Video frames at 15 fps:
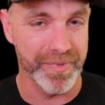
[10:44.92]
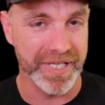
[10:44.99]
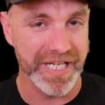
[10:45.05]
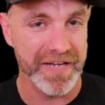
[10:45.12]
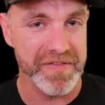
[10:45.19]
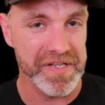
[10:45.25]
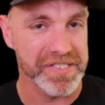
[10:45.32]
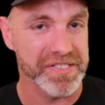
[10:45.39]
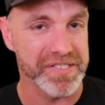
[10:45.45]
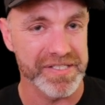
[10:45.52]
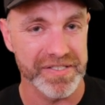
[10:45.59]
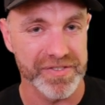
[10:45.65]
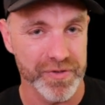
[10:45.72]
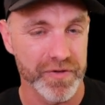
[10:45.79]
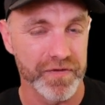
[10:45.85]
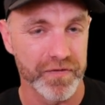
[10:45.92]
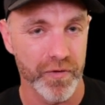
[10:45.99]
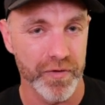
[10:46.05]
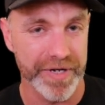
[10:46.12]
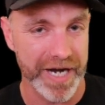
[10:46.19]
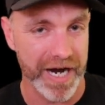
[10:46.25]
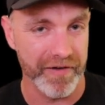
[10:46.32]
believe this is the
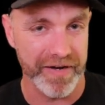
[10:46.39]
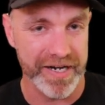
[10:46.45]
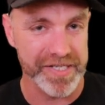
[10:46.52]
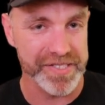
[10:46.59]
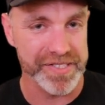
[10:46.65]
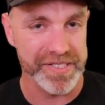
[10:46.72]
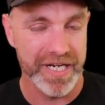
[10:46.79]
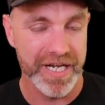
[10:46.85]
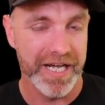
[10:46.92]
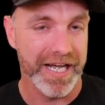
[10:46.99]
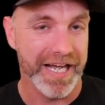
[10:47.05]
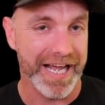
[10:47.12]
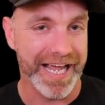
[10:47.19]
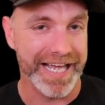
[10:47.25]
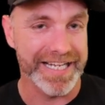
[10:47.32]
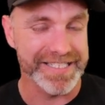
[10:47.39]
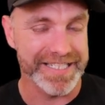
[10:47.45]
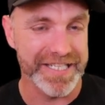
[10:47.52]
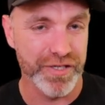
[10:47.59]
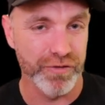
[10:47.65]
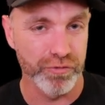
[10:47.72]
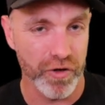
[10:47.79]
240 RS. And it's
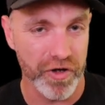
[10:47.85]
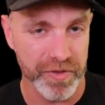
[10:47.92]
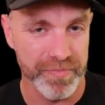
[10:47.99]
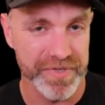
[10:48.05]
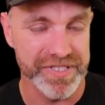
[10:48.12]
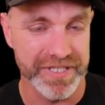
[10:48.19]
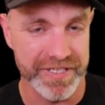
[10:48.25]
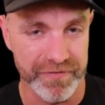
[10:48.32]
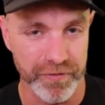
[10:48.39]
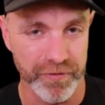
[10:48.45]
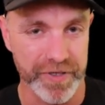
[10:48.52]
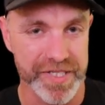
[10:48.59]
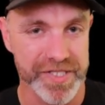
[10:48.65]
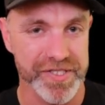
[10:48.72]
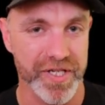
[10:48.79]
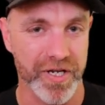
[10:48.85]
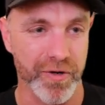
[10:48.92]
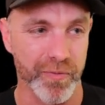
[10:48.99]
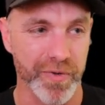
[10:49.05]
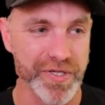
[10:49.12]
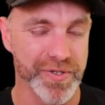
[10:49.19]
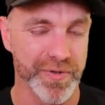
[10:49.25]
in the Rothmans livery. So
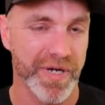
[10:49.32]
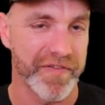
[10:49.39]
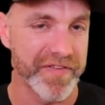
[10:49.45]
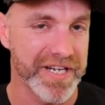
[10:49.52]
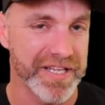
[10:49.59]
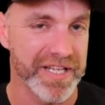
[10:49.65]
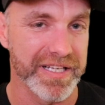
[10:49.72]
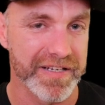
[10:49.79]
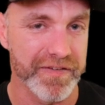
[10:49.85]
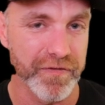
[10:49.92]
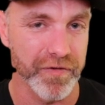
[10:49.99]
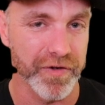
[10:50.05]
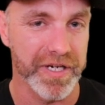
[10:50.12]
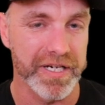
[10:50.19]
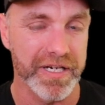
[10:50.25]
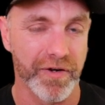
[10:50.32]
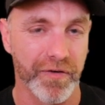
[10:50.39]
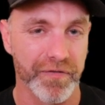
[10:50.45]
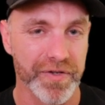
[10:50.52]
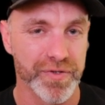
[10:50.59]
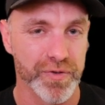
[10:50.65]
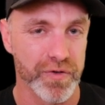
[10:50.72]
we do have another livery
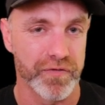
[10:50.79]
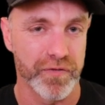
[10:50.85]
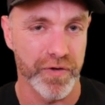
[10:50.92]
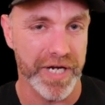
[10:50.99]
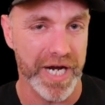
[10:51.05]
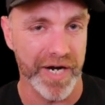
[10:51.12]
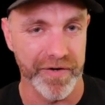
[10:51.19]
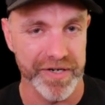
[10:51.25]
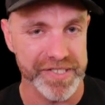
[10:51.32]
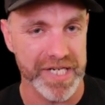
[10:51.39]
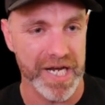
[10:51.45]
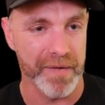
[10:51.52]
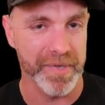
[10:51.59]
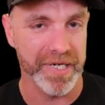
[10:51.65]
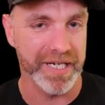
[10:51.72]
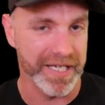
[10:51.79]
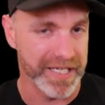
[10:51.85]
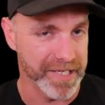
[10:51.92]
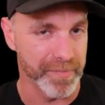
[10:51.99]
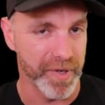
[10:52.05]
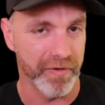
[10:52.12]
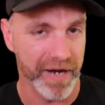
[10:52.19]
of the 240 RS coming
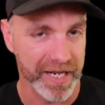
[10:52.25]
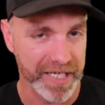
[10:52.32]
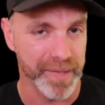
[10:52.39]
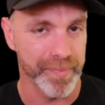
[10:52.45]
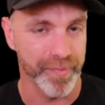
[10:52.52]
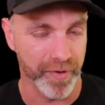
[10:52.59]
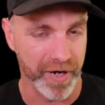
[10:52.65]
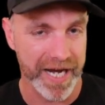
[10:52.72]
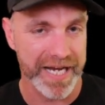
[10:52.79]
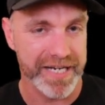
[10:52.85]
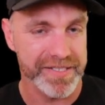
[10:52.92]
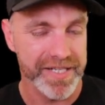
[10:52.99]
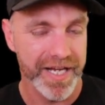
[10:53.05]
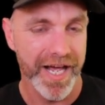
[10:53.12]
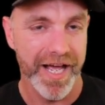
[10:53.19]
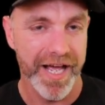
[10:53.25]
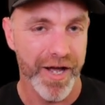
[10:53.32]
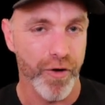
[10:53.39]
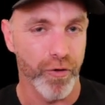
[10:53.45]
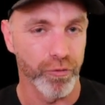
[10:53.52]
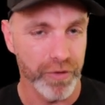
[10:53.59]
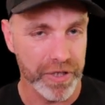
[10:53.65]
in the Moralic brand.
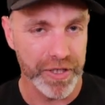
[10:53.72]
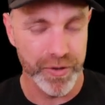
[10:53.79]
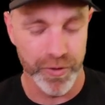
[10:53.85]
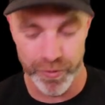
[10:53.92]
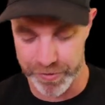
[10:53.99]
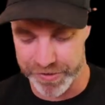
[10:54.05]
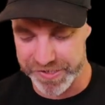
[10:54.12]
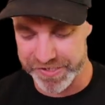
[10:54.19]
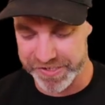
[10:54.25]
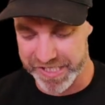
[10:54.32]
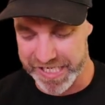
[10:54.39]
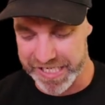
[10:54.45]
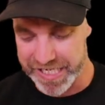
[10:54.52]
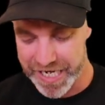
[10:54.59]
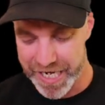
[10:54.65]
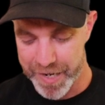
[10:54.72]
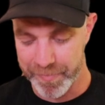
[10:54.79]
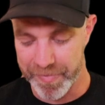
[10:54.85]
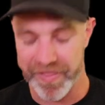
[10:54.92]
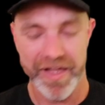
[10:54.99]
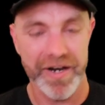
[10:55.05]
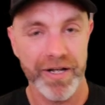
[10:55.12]
Really cool to see.
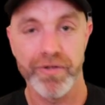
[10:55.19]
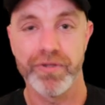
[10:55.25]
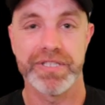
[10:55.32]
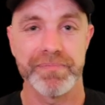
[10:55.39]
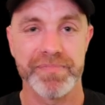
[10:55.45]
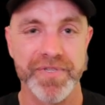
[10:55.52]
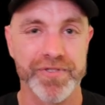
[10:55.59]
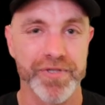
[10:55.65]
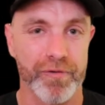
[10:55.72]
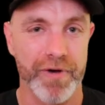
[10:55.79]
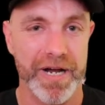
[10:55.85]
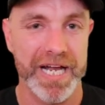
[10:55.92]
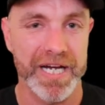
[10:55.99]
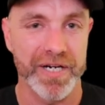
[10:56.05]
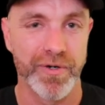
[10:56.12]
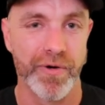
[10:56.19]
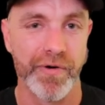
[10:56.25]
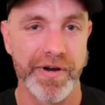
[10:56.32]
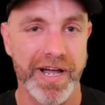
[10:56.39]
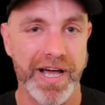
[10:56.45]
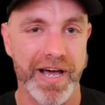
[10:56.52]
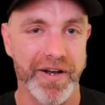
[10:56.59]
But then I looked up in the top right hand
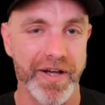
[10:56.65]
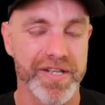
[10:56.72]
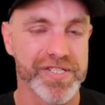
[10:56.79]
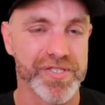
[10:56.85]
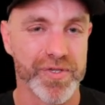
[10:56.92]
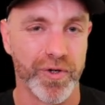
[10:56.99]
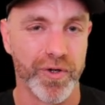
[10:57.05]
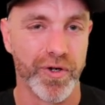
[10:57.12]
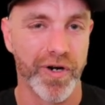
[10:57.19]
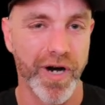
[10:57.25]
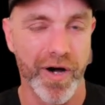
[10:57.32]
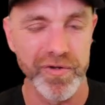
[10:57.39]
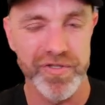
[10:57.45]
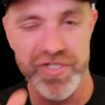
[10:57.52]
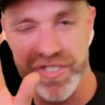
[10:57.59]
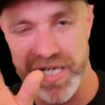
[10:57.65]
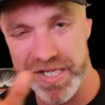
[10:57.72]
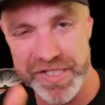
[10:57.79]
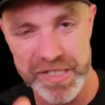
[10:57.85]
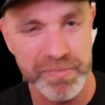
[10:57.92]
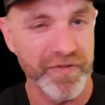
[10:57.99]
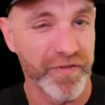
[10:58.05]
corner and I was
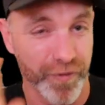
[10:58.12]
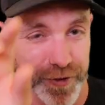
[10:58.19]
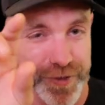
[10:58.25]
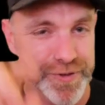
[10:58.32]
judging before